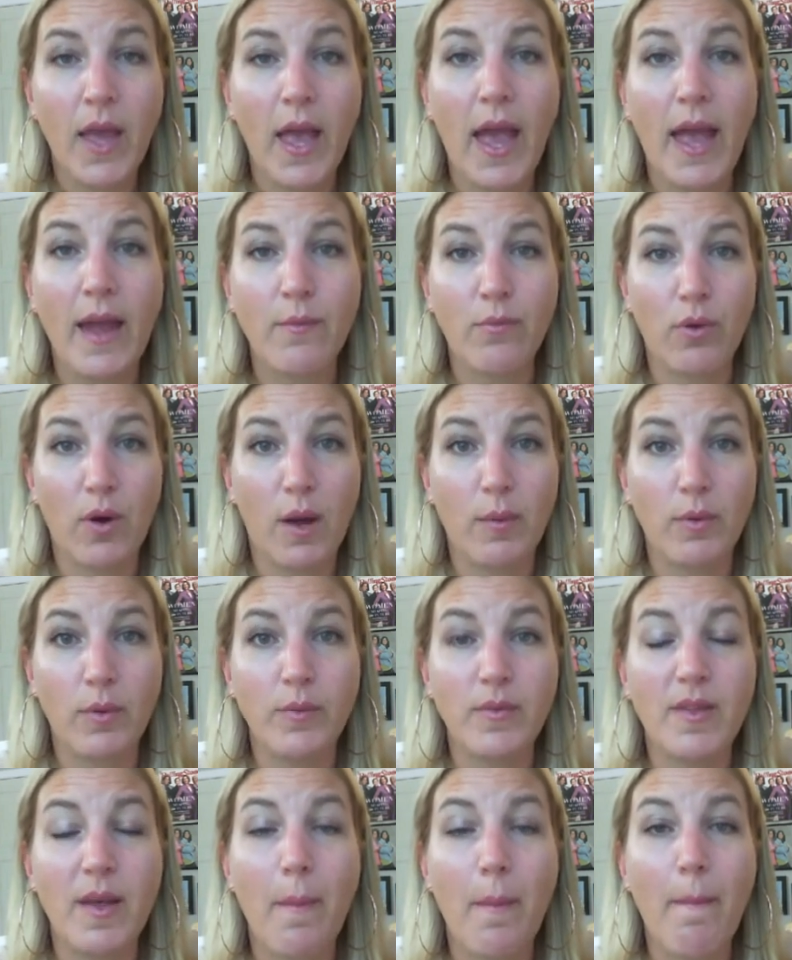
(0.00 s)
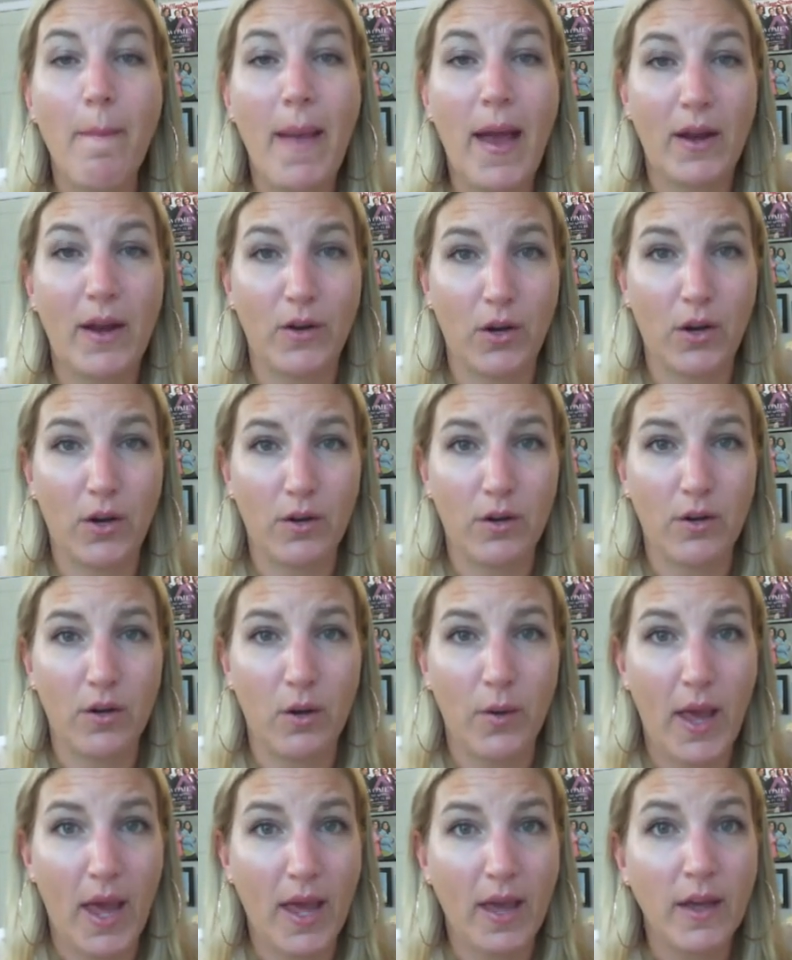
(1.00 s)
and problems that matter.
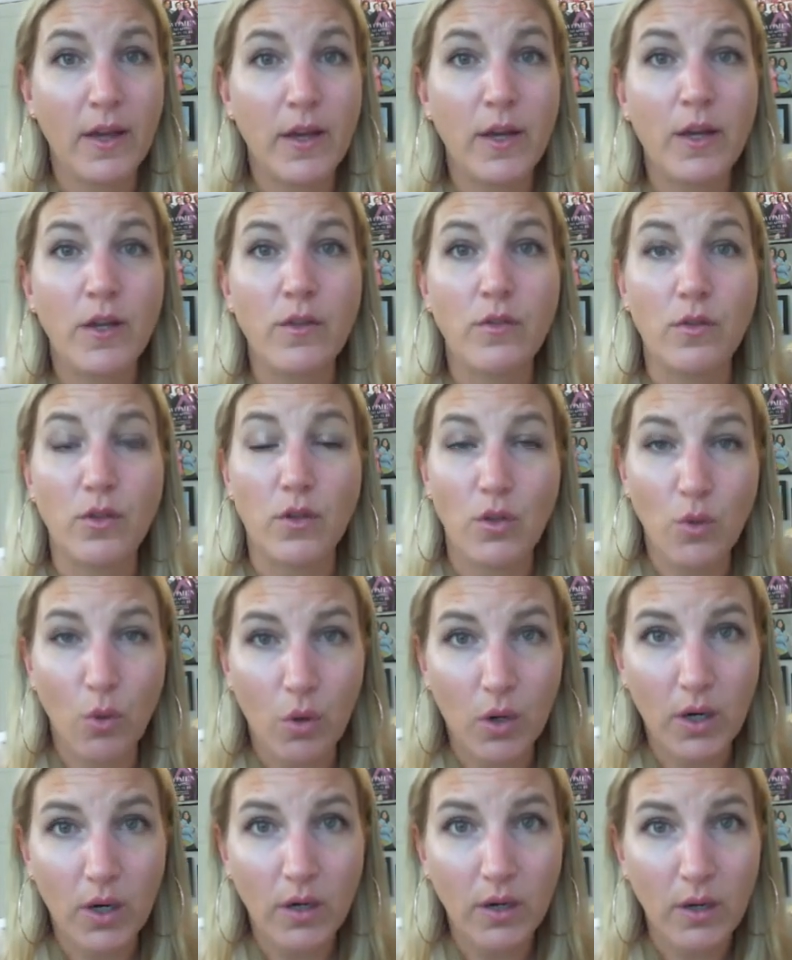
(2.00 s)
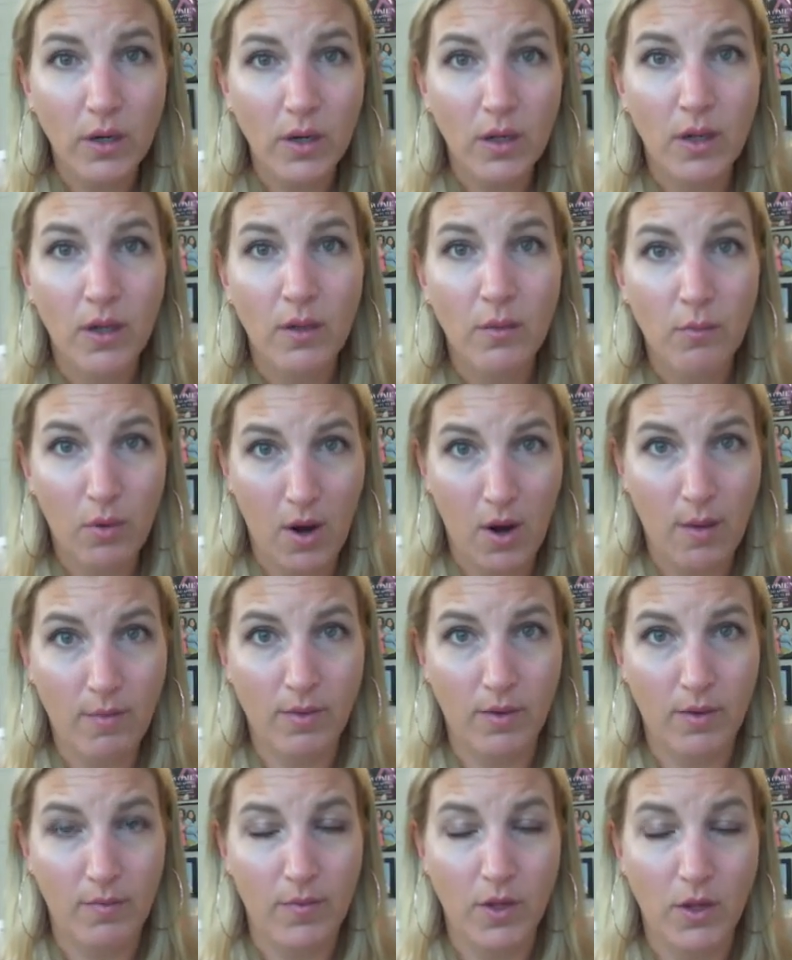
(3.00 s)
Okay. So your
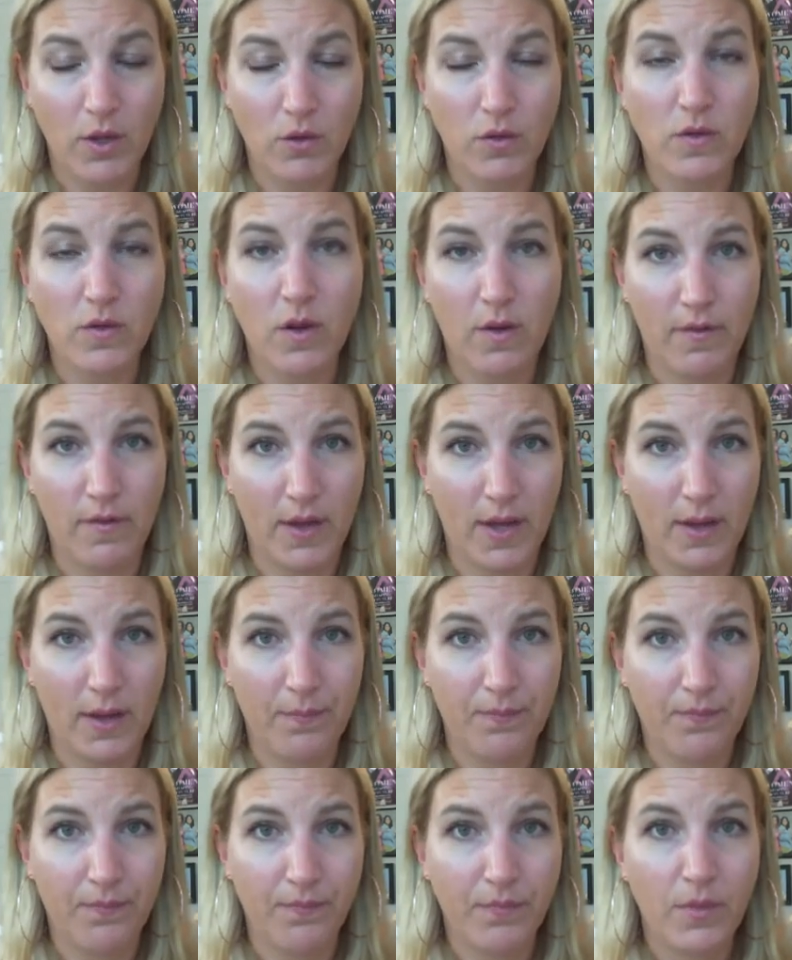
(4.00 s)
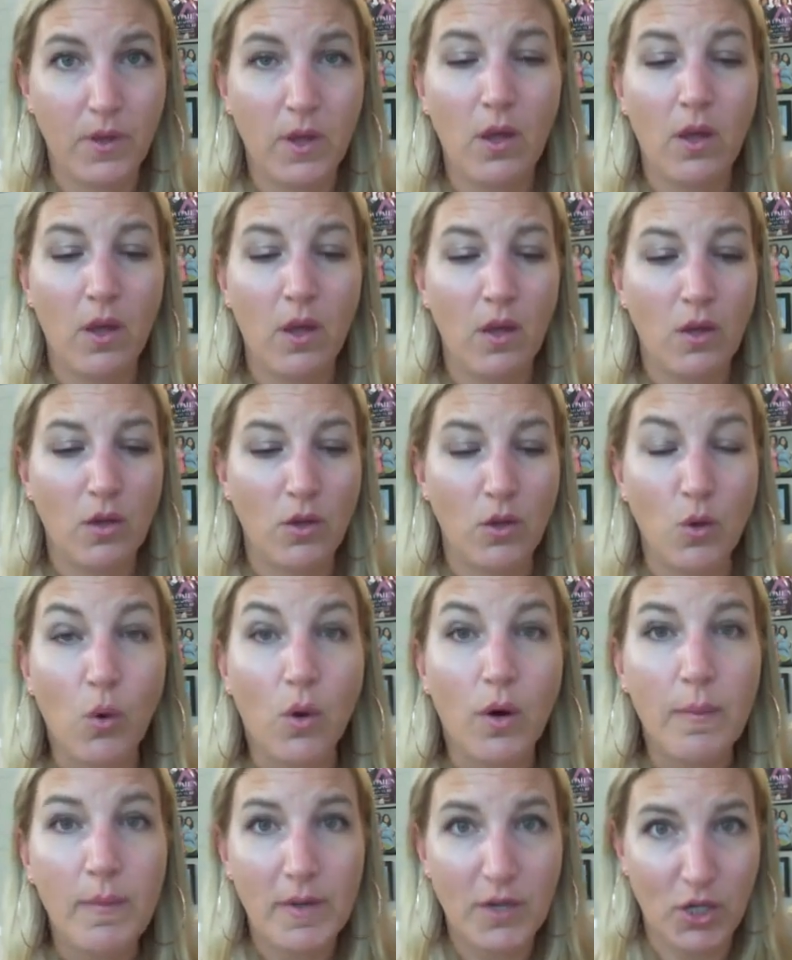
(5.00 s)
problem that you're solving,
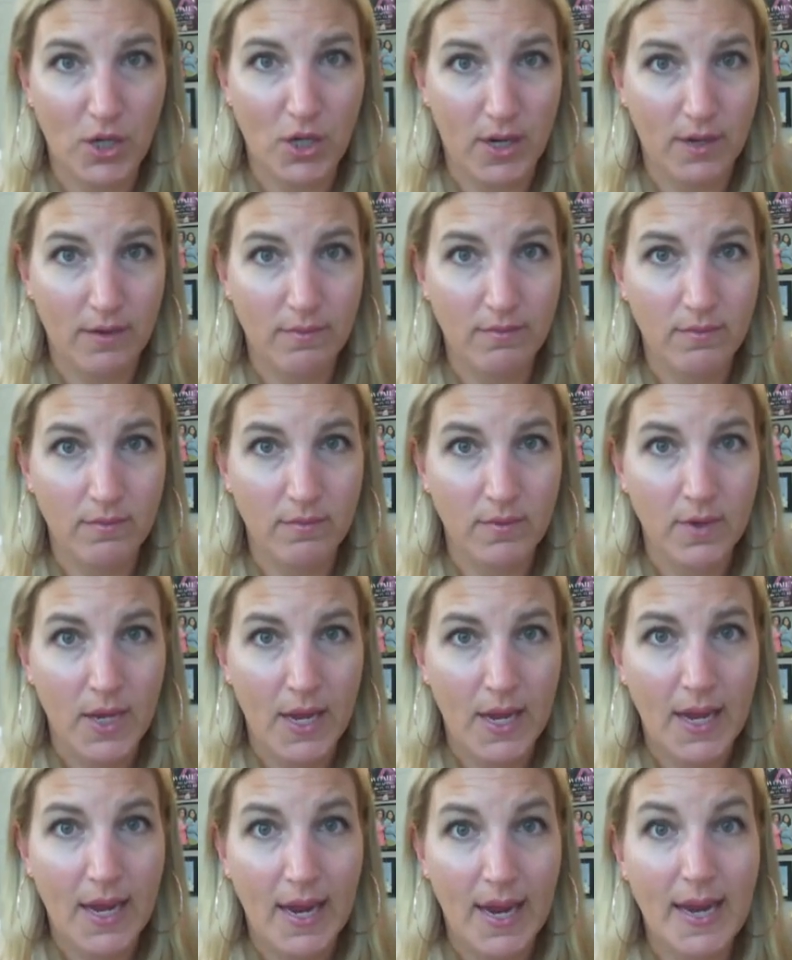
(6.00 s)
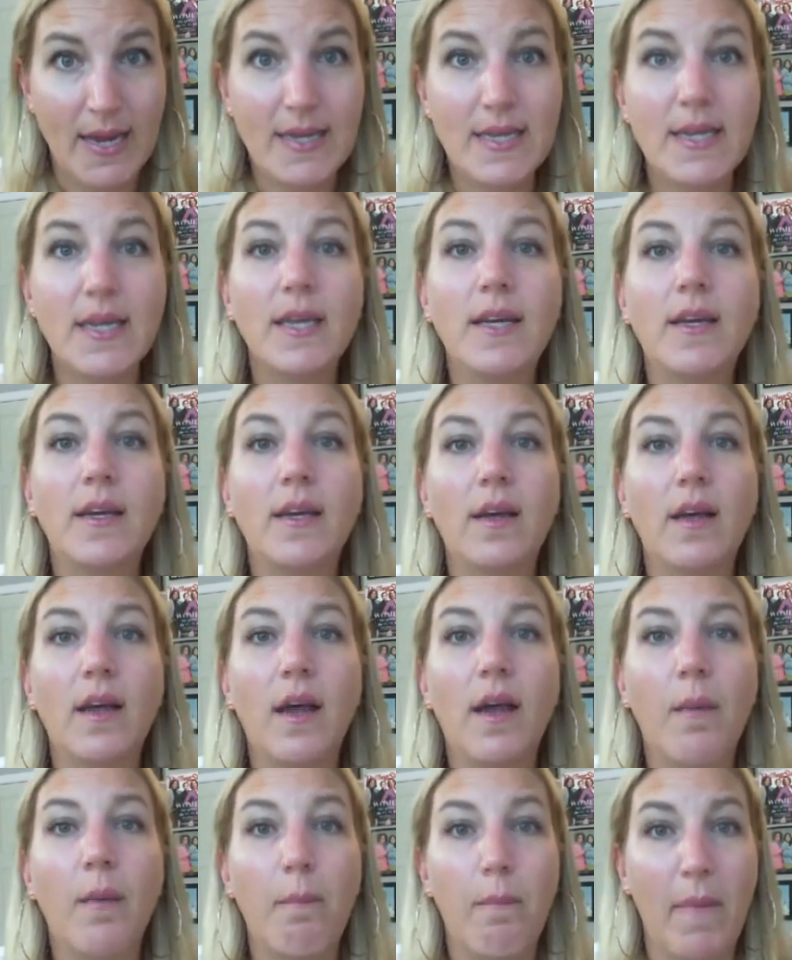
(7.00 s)
your mission, it
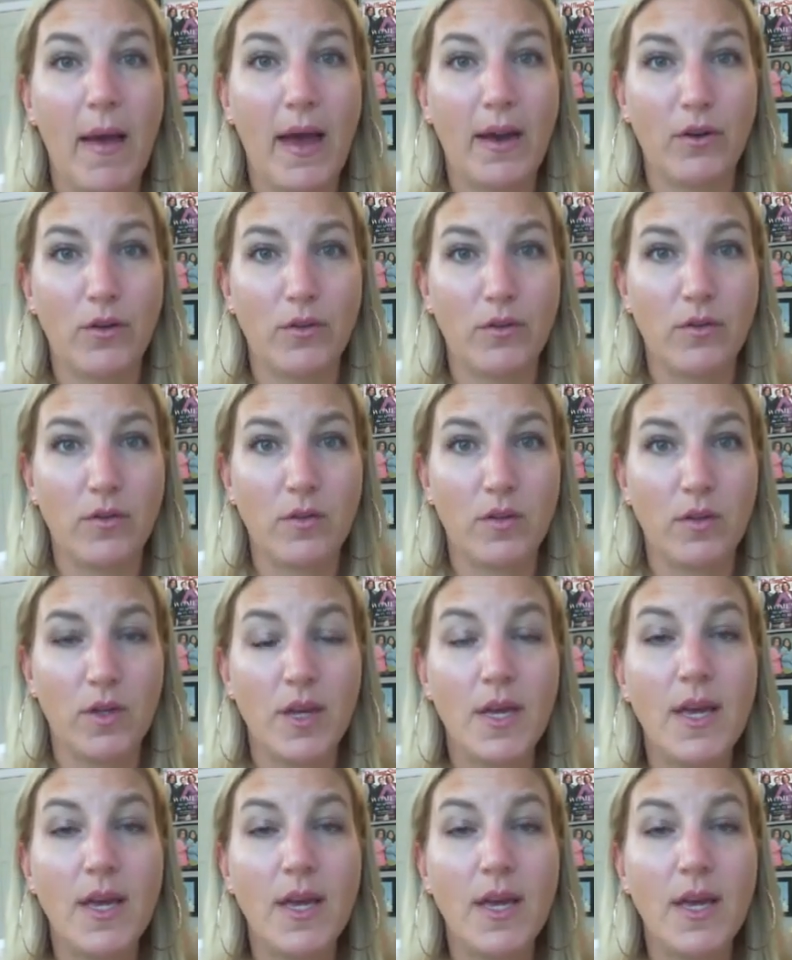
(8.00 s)
matters.